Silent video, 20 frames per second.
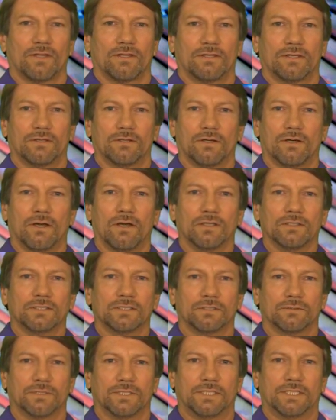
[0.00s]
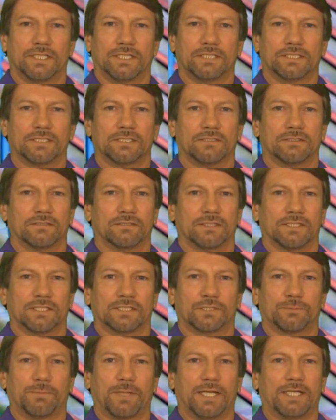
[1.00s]
There are also additional
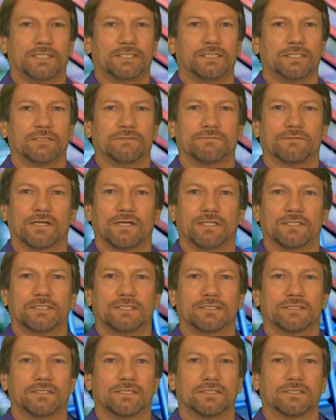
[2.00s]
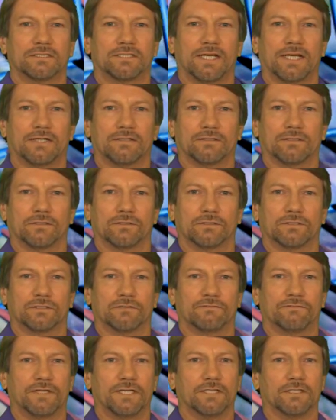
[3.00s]
expansion of consciousness downloads
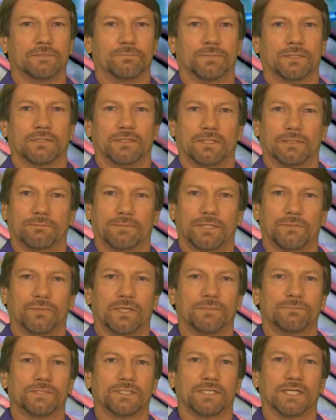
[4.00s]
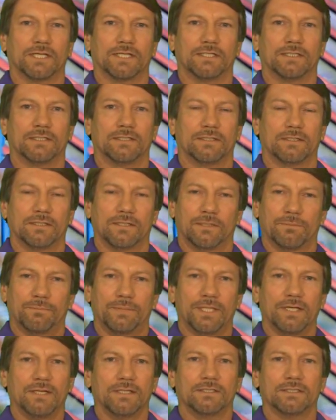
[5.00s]
available on my website
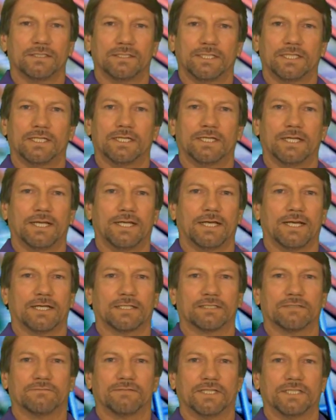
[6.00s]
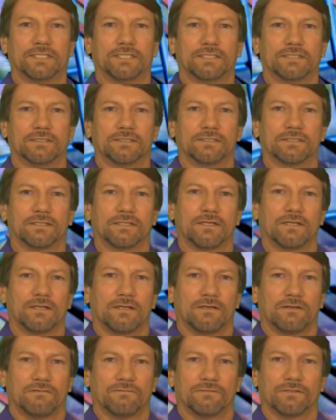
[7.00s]
beyond the DNA activations
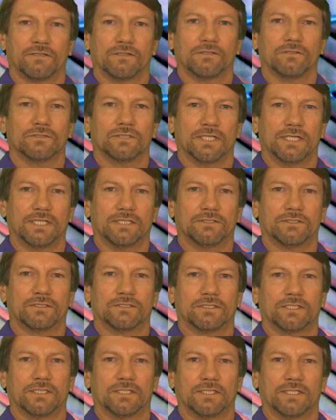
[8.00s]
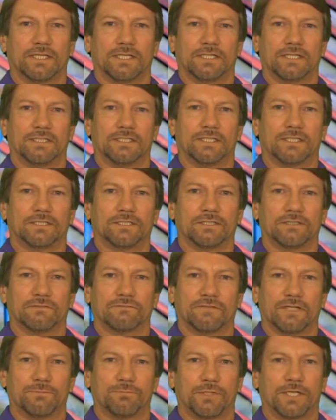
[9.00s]
for those interested in additional
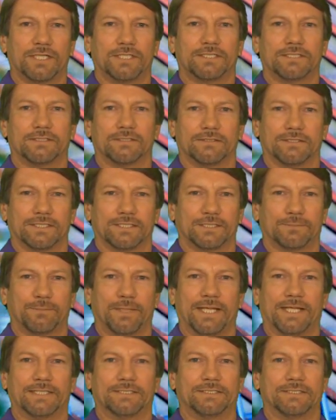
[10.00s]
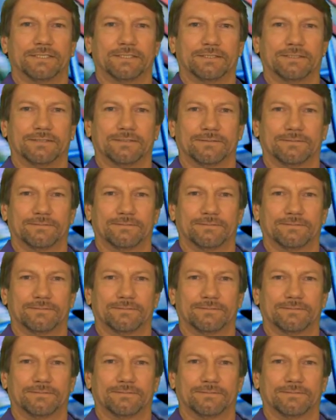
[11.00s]
vibrational expansion.